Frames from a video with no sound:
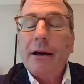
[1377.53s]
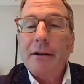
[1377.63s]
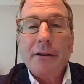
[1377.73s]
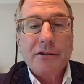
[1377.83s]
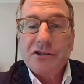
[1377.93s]
I
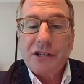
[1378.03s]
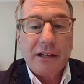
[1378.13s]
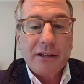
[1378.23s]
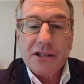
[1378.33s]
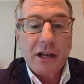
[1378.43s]
don't
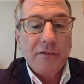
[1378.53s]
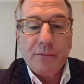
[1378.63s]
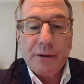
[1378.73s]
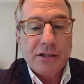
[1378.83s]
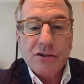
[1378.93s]
understand this
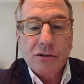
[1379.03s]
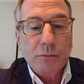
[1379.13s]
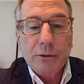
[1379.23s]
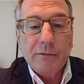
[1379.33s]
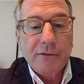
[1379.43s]
alphabet
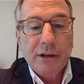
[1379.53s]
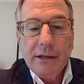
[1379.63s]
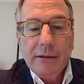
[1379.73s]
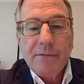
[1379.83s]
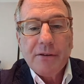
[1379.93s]
soup of
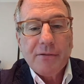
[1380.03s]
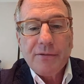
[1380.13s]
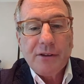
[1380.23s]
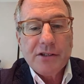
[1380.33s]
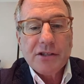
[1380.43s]
different
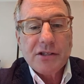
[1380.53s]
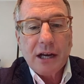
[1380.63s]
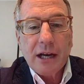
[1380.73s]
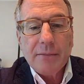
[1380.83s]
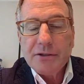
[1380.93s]
visa
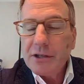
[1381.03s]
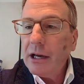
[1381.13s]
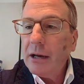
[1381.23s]
types.